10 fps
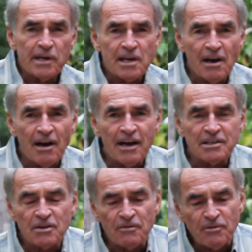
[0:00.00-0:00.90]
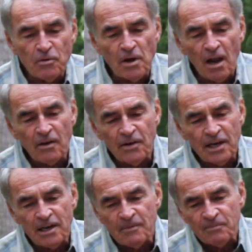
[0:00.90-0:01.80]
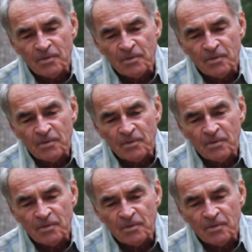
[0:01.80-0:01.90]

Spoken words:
kinds of food coloring,